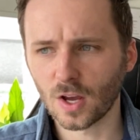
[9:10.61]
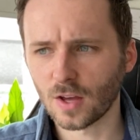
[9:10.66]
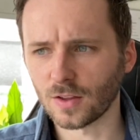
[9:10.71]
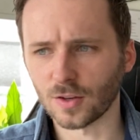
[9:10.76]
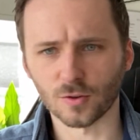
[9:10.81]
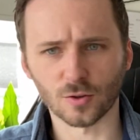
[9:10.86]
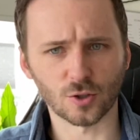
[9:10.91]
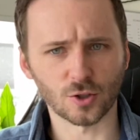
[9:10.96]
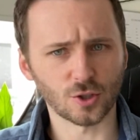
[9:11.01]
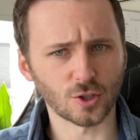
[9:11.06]
their
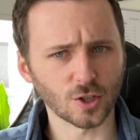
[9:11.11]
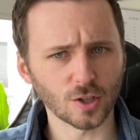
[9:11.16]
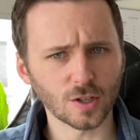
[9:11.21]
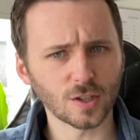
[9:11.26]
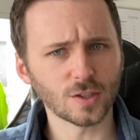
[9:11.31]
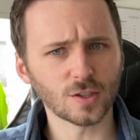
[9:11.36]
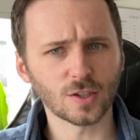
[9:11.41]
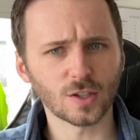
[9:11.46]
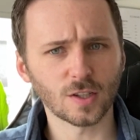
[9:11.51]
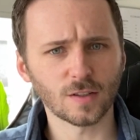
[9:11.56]

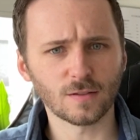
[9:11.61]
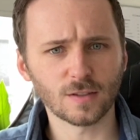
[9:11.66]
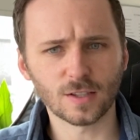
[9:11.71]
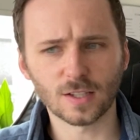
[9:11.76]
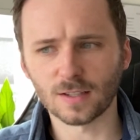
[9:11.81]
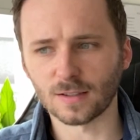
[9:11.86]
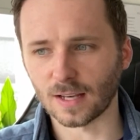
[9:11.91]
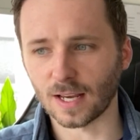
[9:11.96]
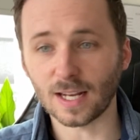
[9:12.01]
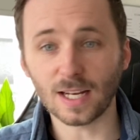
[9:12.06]
insurance
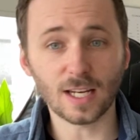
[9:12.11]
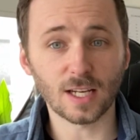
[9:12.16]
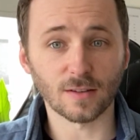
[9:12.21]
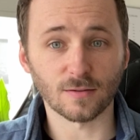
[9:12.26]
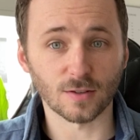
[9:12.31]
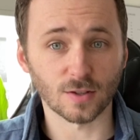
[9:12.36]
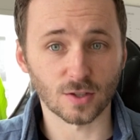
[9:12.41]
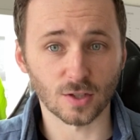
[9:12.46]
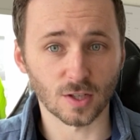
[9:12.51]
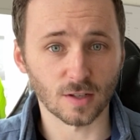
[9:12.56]
services, any of
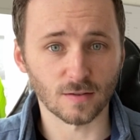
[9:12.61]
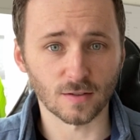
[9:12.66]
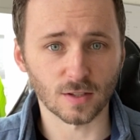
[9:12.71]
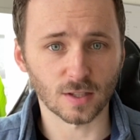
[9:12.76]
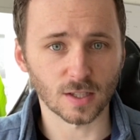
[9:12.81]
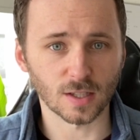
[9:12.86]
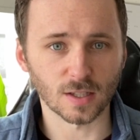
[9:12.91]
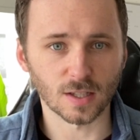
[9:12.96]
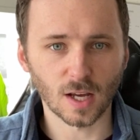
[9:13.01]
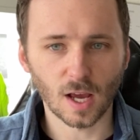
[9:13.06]
the
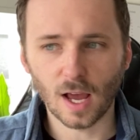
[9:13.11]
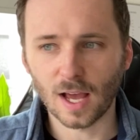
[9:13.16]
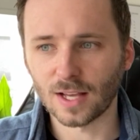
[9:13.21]
services.